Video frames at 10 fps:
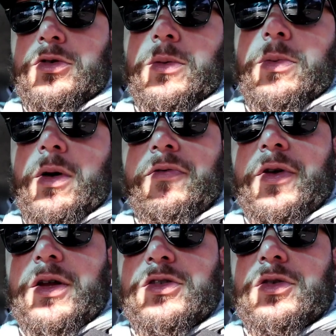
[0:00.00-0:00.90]
drop him
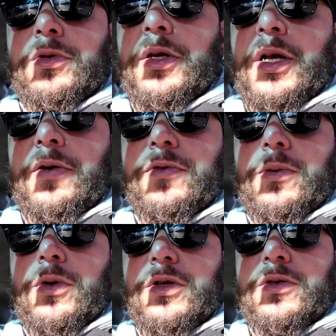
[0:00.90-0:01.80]
off at his unit
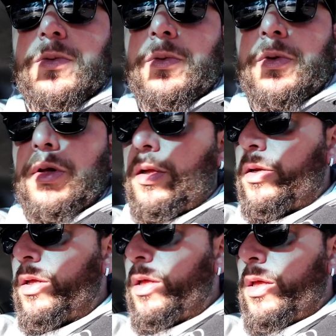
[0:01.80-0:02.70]
afterwards when we're
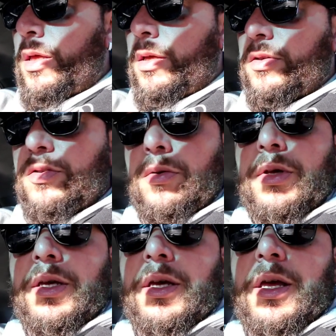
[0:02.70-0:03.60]
done, so
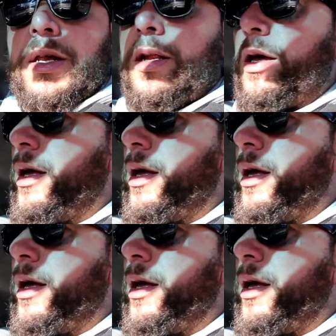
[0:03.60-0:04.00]
he can